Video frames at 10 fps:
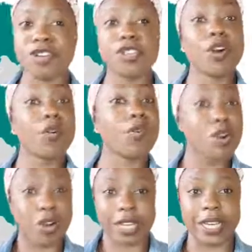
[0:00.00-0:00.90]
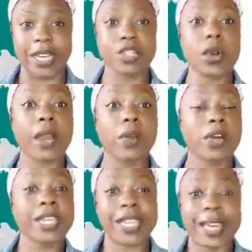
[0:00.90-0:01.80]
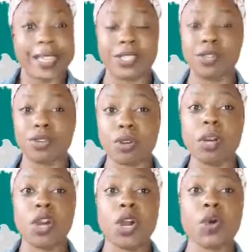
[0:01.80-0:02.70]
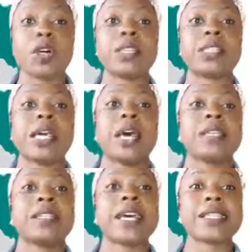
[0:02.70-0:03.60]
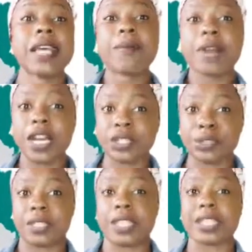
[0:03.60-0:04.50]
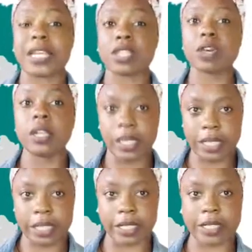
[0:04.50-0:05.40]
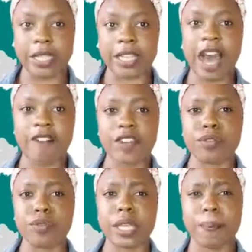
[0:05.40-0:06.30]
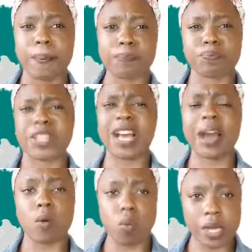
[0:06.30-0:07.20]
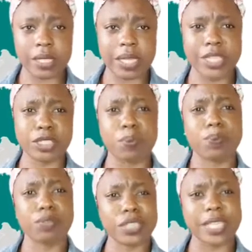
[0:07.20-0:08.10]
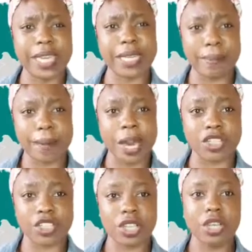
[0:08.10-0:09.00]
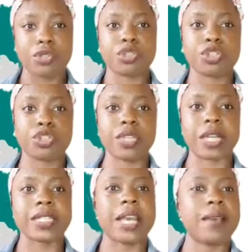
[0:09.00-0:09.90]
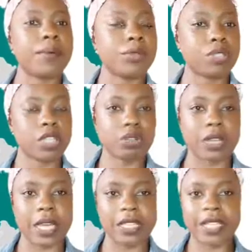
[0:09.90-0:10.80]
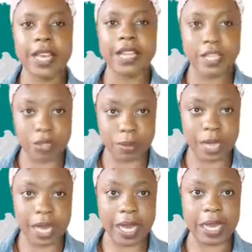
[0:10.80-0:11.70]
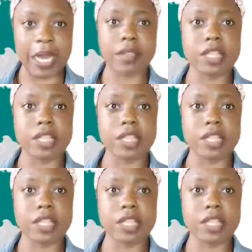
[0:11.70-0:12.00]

You're gone. You're a gone case, you know? Because there are some countries that are so lenient that haven't really went ahead to put in much to show that even to tukolachi tetubyagala.